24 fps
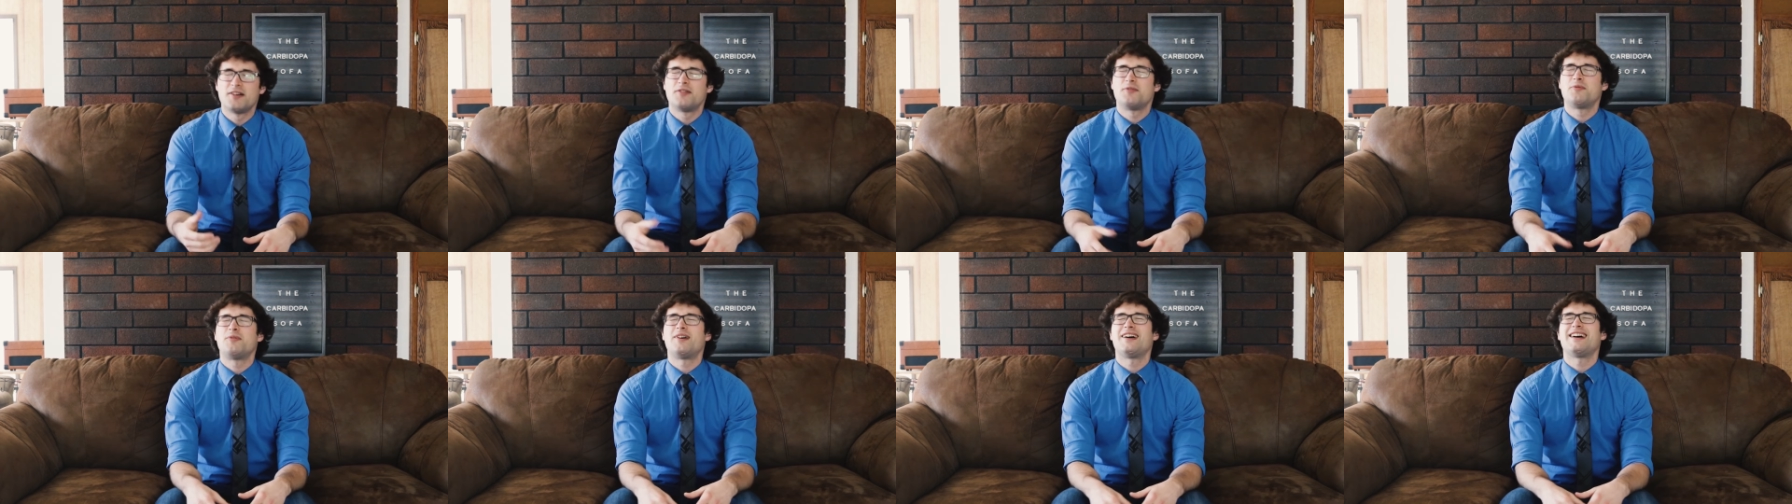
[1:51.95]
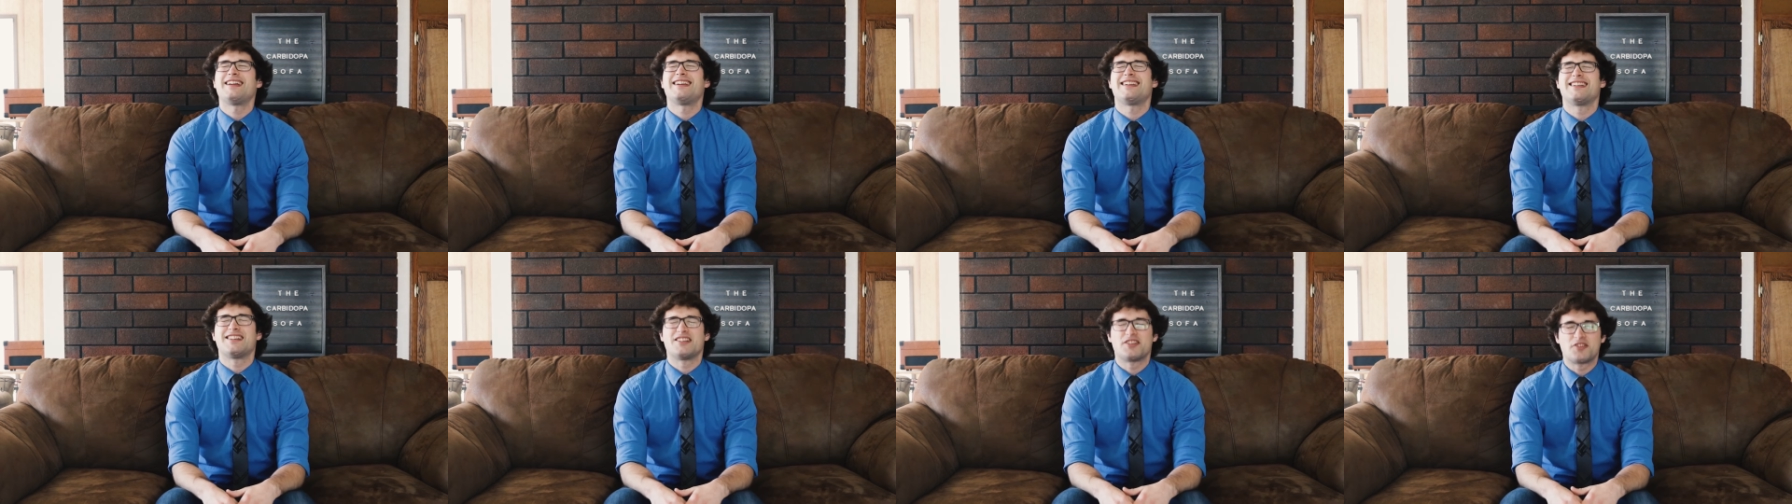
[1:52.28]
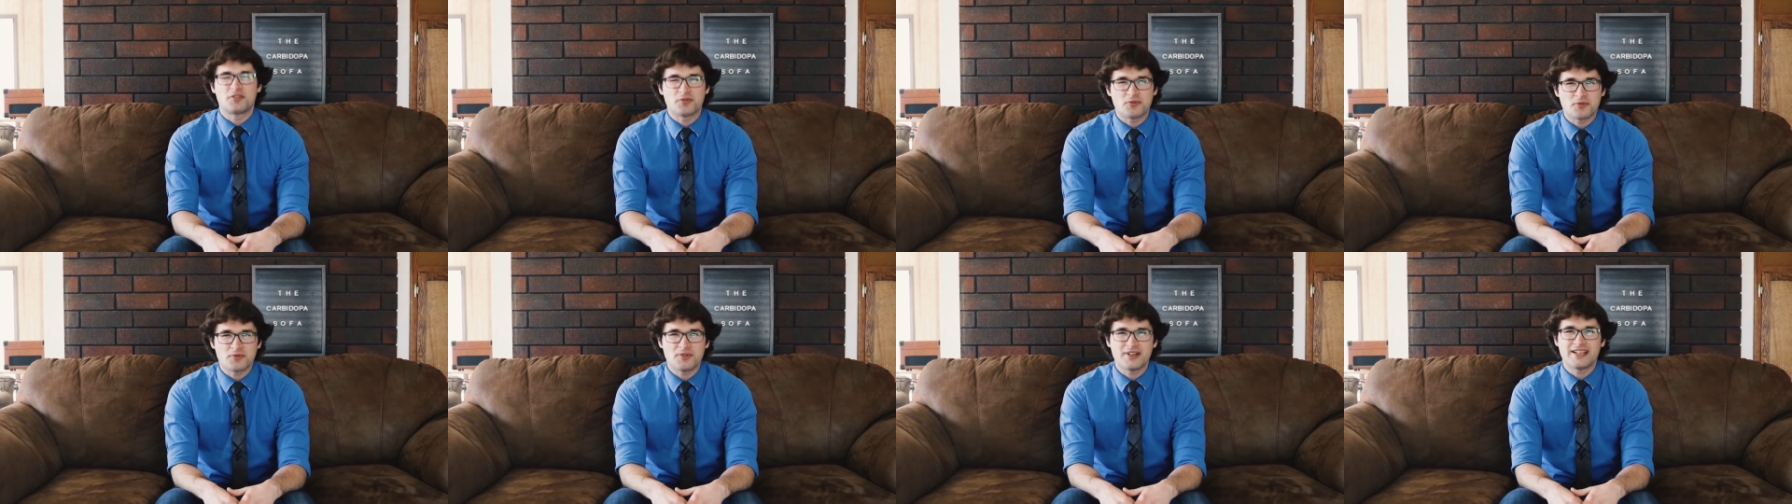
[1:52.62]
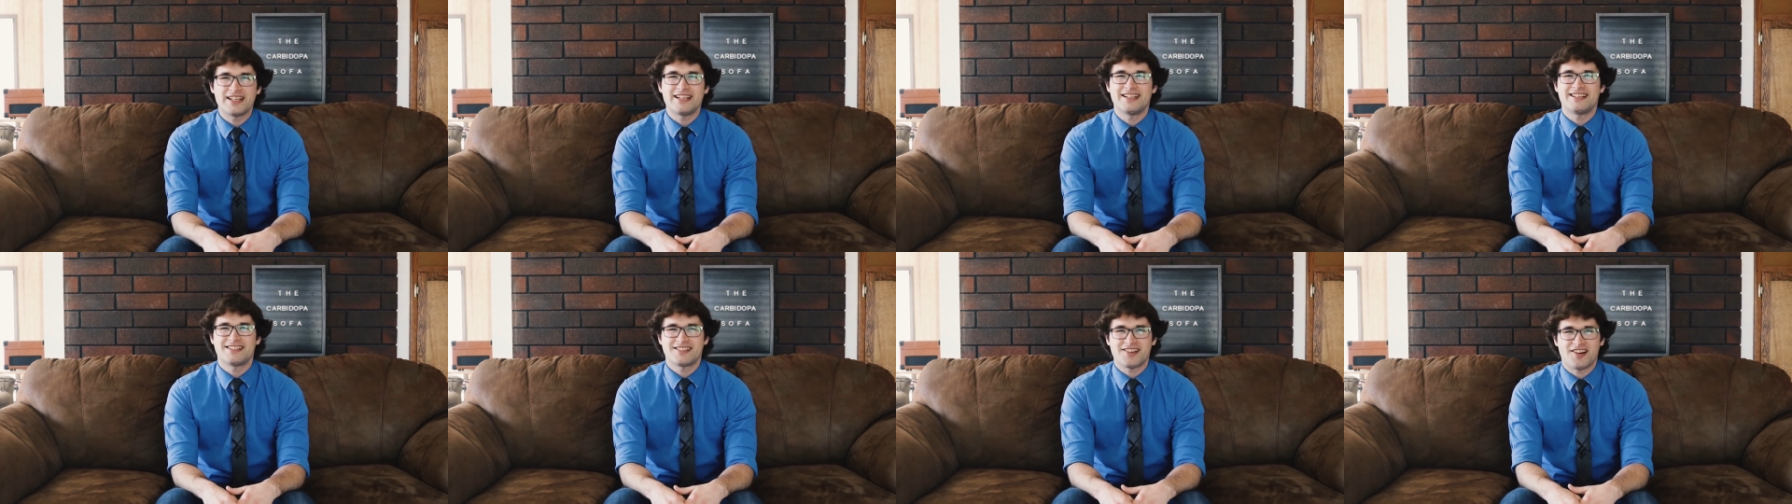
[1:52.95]
what in
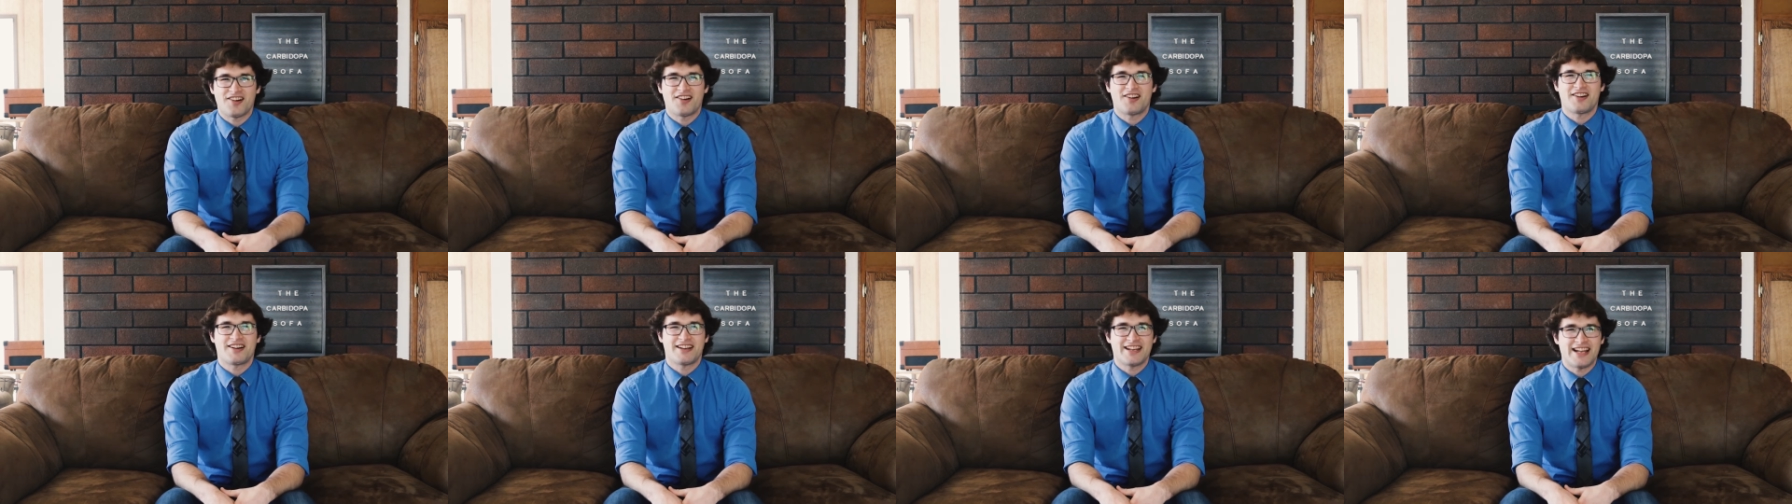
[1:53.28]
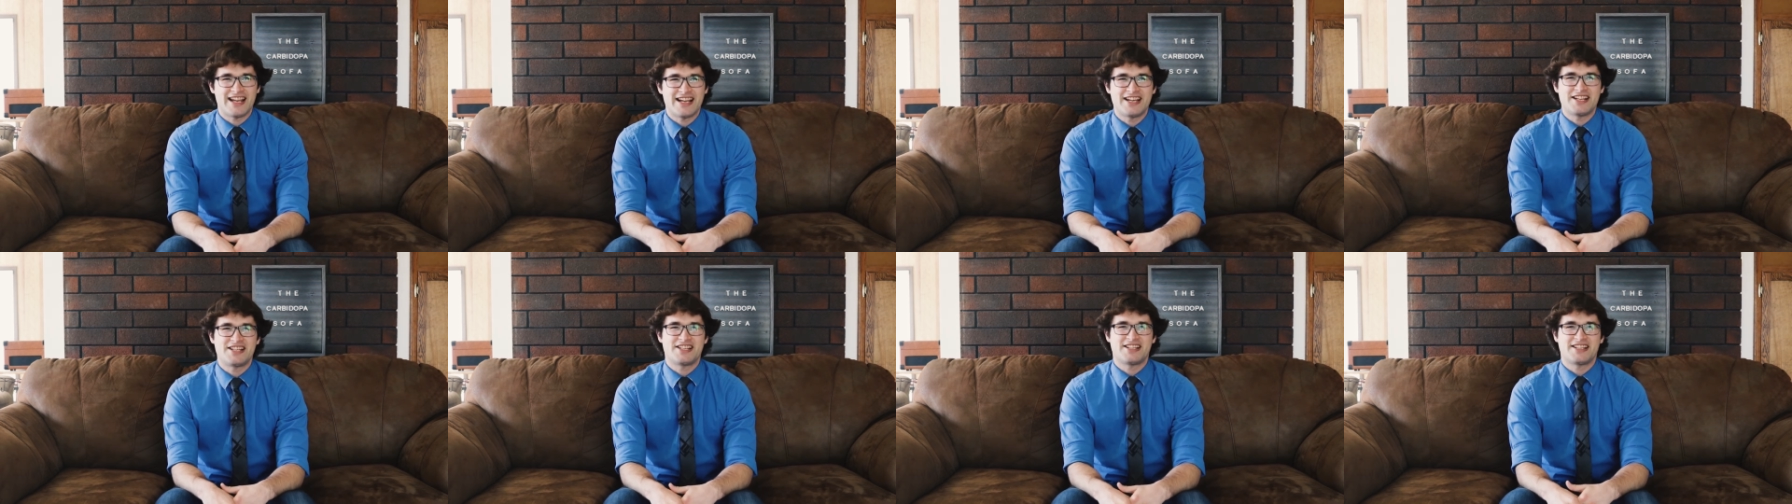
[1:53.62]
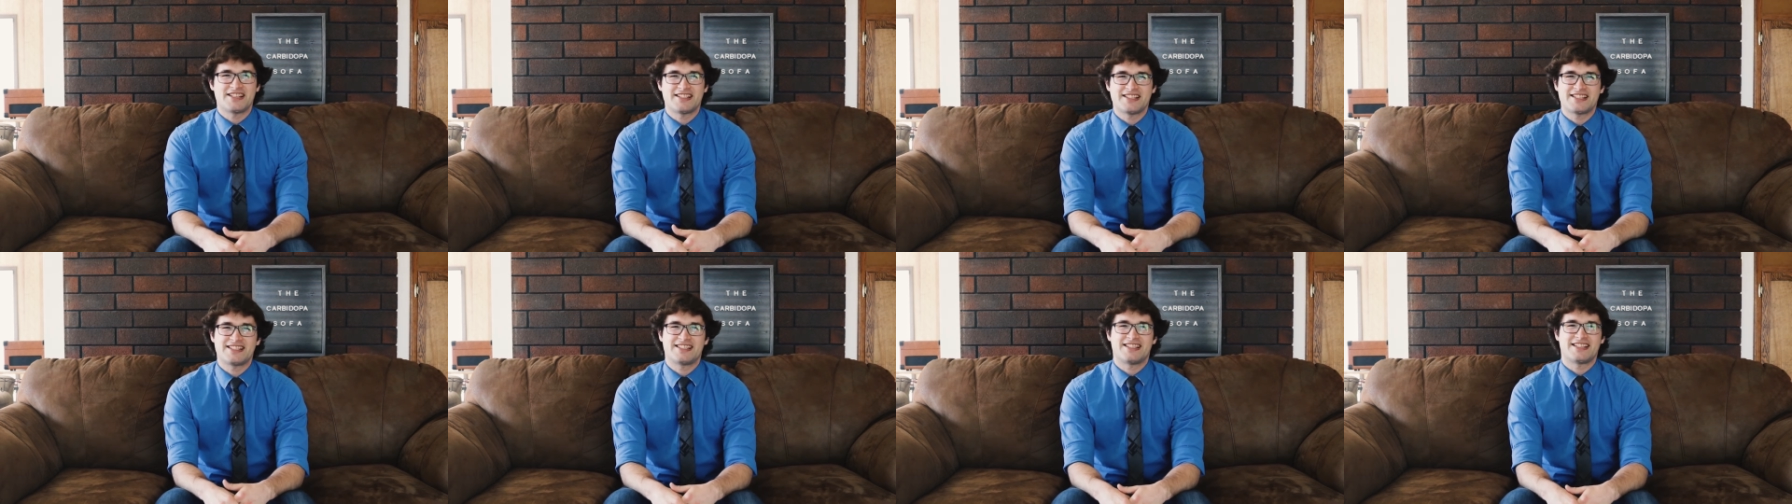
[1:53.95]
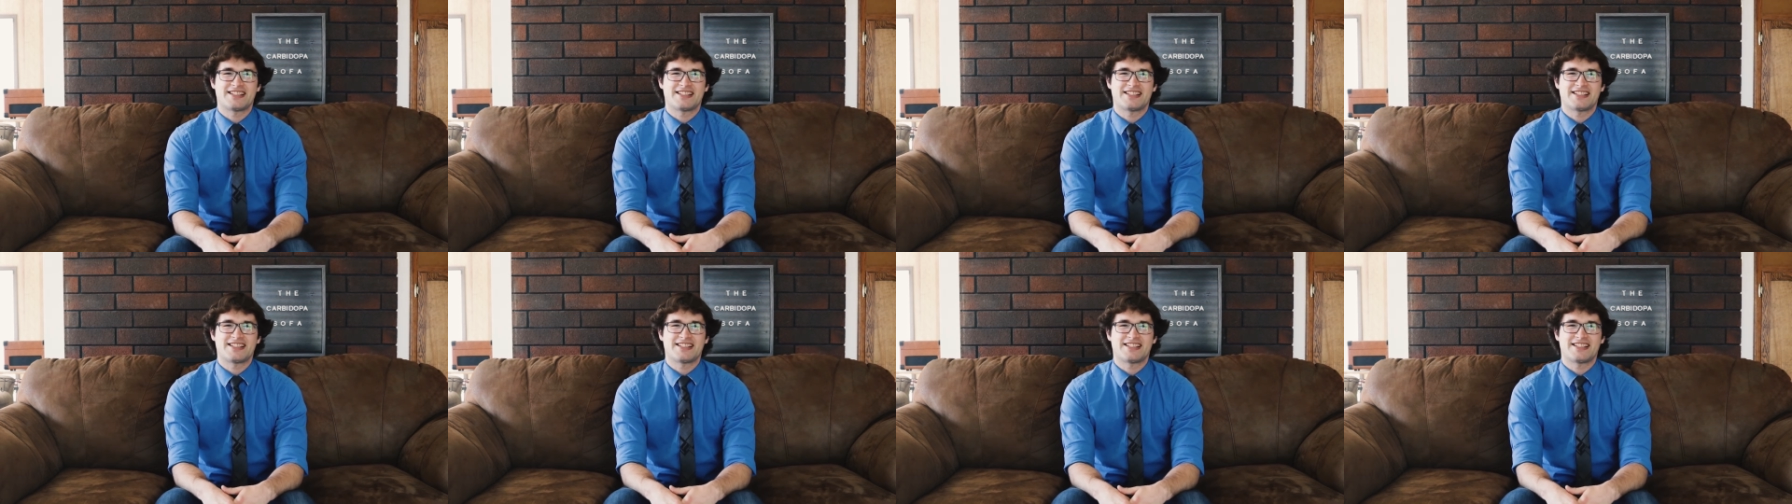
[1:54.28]
green tarnations